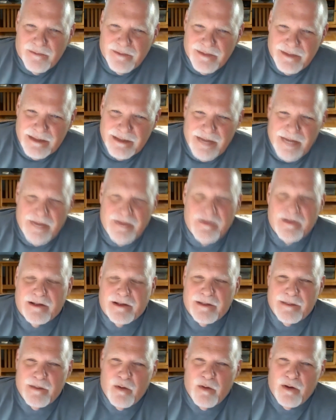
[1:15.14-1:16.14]

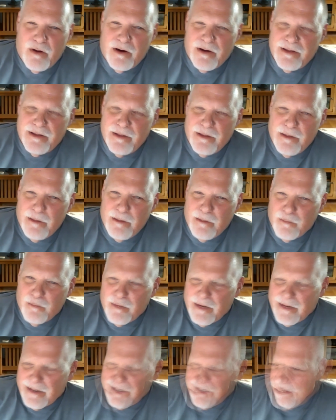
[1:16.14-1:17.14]
definitely part of the
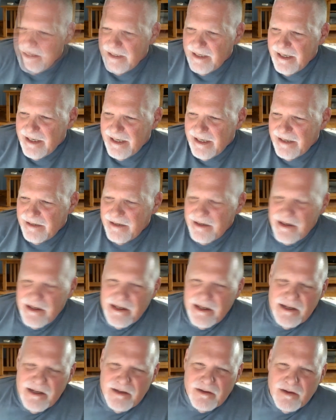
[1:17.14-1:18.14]
upbringing. And in
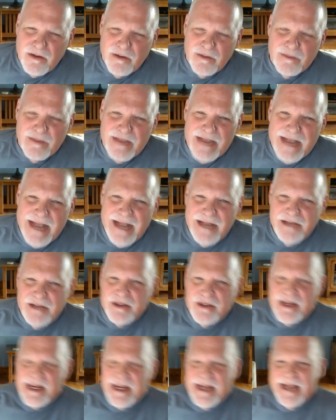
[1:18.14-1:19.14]
terms of
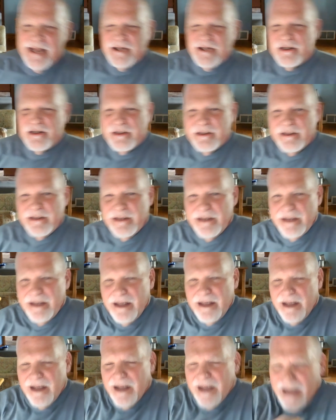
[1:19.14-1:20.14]
education,
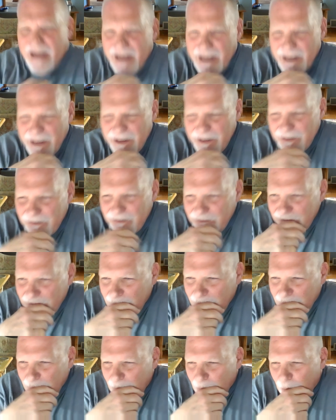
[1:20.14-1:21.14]
I
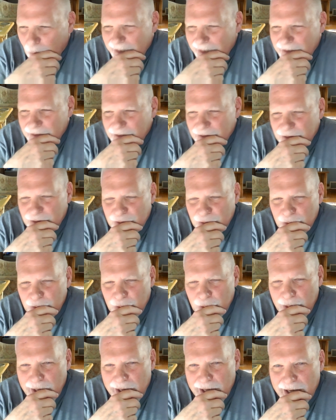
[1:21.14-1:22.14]
went
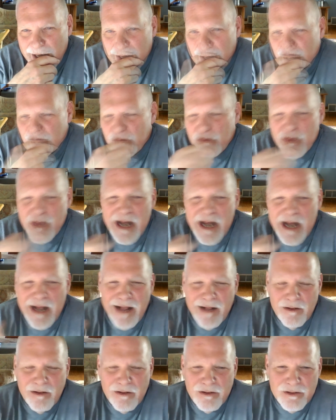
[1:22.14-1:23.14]
to 2
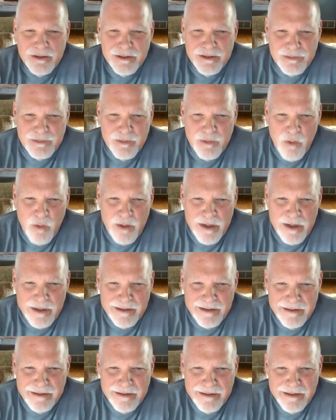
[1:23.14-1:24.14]
colleges, one
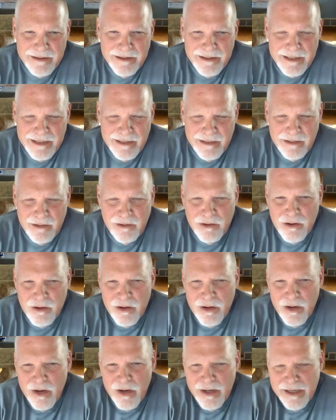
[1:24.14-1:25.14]
in
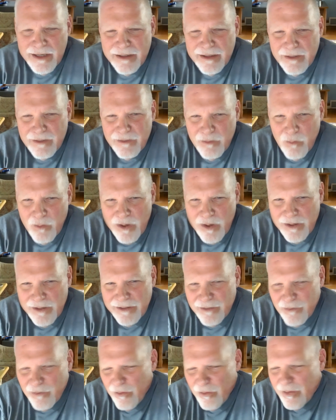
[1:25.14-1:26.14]
Illinois, one
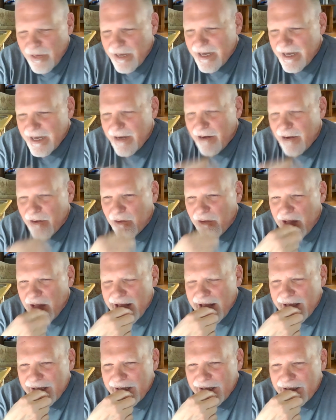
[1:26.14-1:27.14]
in North
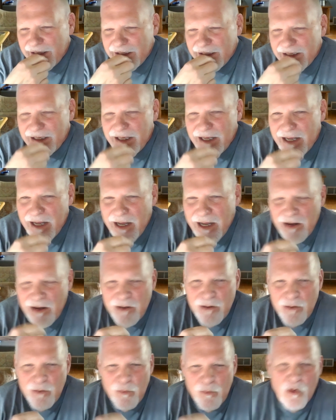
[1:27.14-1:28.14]
Carolina.
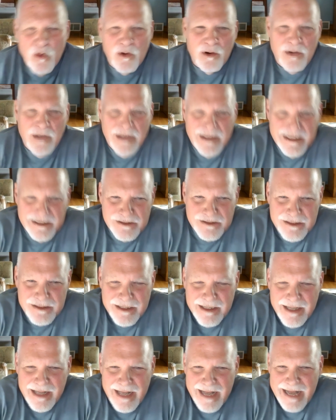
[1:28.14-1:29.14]
More or less,
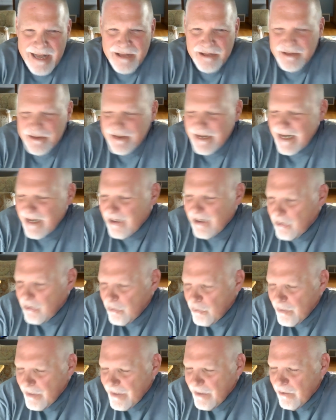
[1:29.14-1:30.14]
I just had to
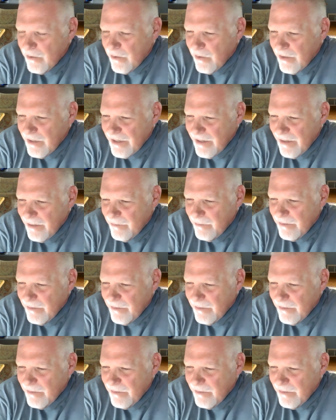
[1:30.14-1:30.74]
agree on them